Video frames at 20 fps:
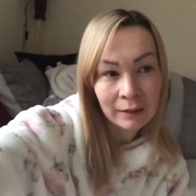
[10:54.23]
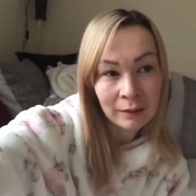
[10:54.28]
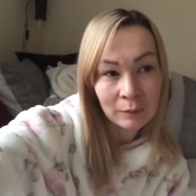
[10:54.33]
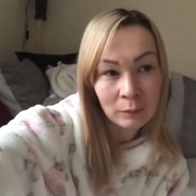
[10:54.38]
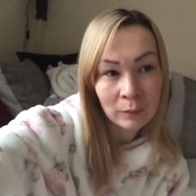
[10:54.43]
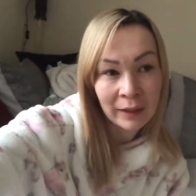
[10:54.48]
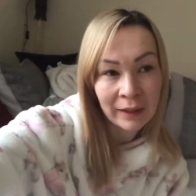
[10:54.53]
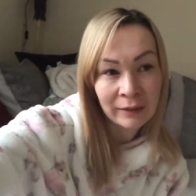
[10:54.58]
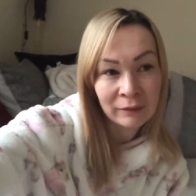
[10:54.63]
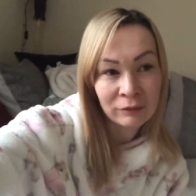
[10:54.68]

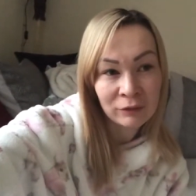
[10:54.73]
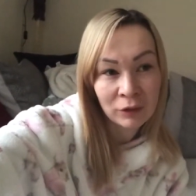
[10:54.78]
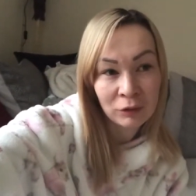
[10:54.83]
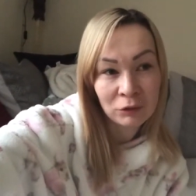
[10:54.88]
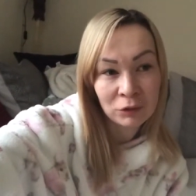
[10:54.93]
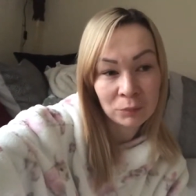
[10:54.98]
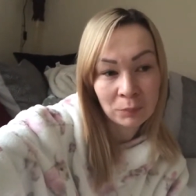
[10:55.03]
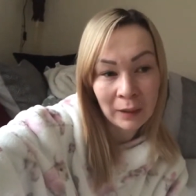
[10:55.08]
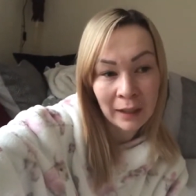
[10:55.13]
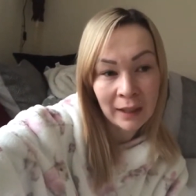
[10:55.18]
when
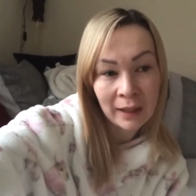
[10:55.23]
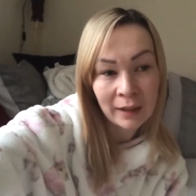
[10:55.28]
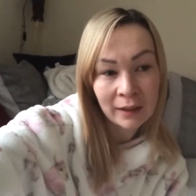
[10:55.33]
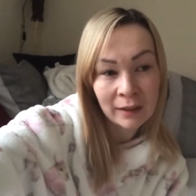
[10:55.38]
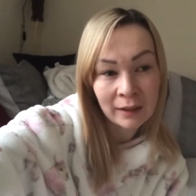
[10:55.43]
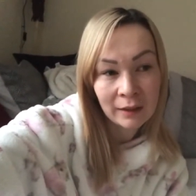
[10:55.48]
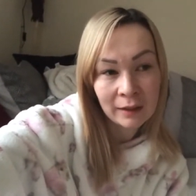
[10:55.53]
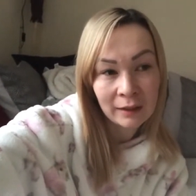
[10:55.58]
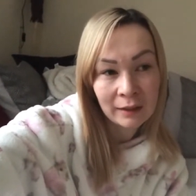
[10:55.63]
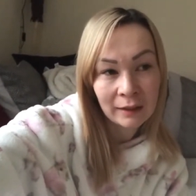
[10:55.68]
Flo's
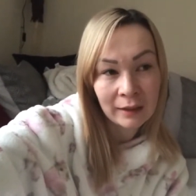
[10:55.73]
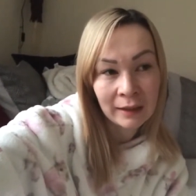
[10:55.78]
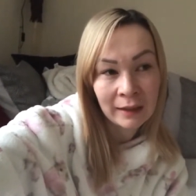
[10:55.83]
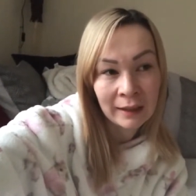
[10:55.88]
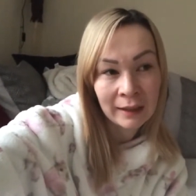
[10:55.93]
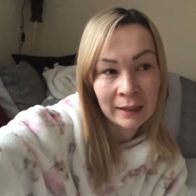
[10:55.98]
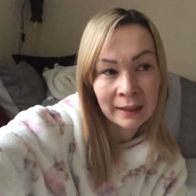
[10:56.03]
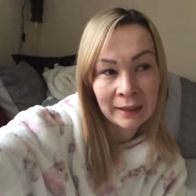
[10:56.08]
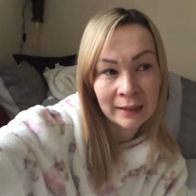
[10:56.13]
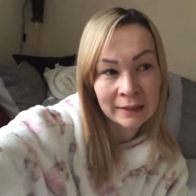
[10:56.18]
back
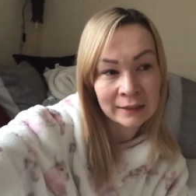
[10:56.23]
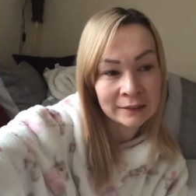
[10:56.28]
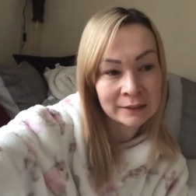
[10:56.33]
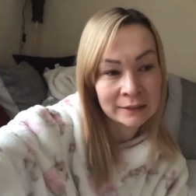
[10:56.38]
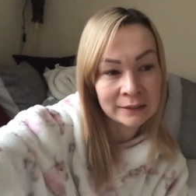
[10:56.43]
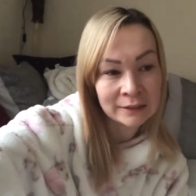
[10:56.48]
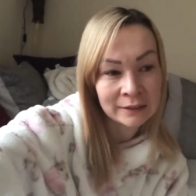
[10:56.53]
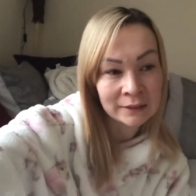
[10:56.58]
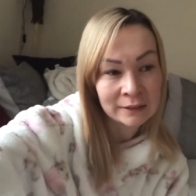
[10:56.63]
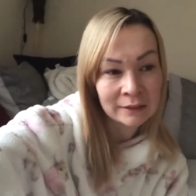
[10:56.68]

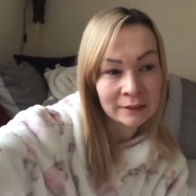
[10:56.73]
and